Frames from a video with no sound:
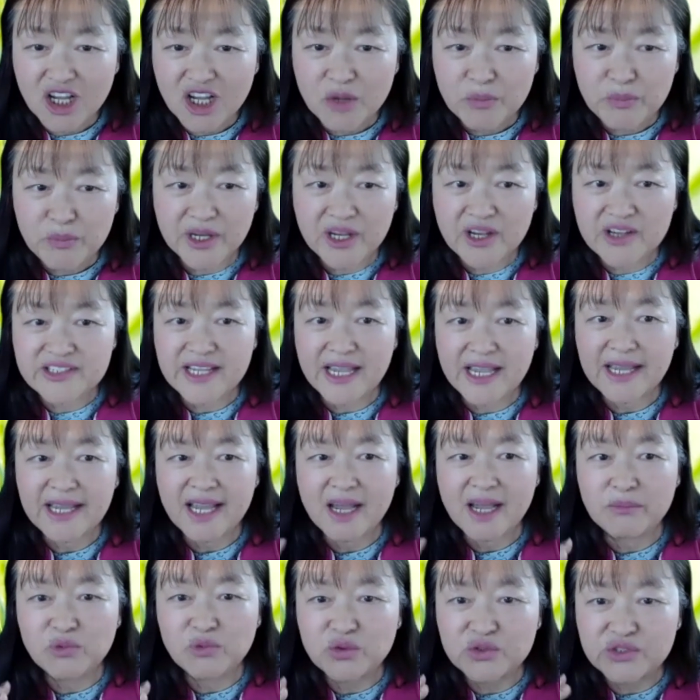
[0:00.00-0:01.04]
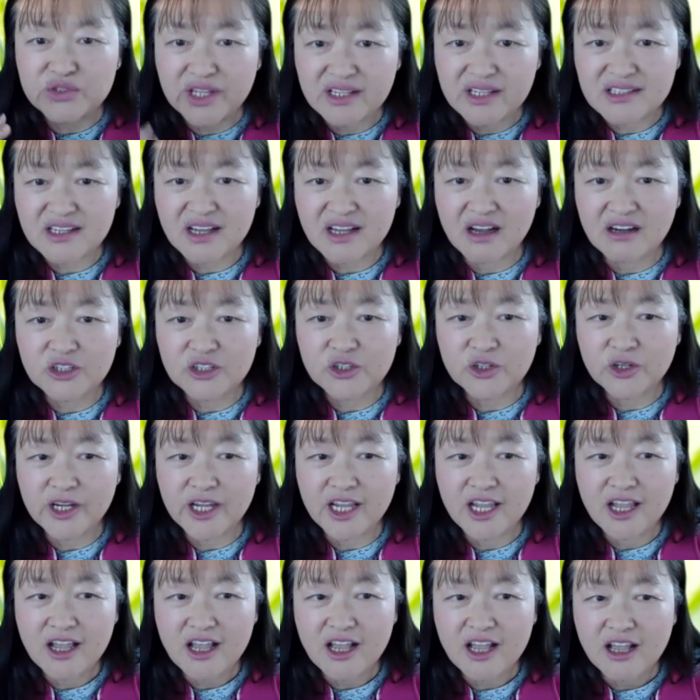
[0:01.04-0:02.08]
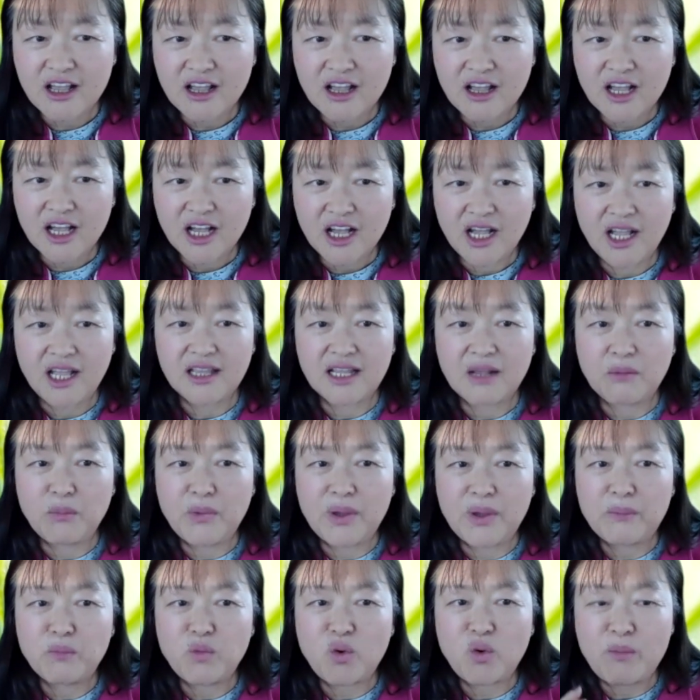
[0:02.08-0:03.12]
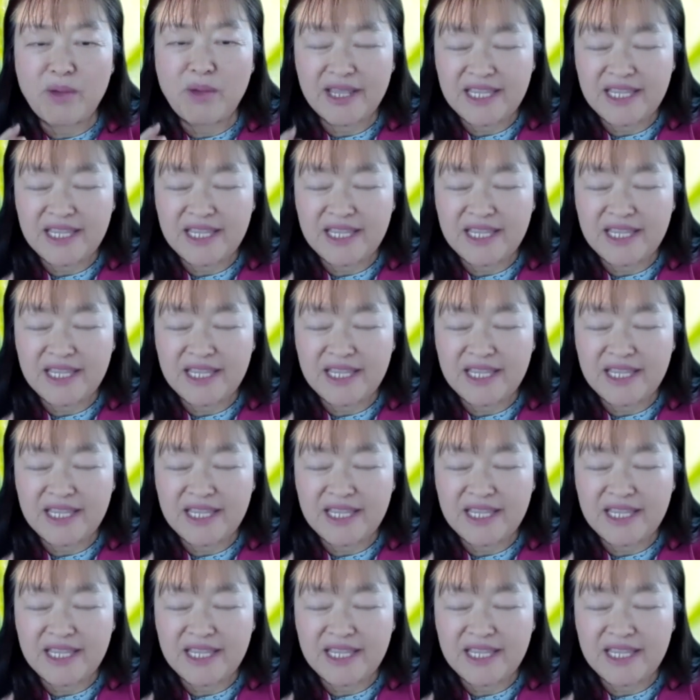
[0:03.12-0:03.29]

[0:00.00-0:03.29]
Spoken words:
Because I come to this country, and when my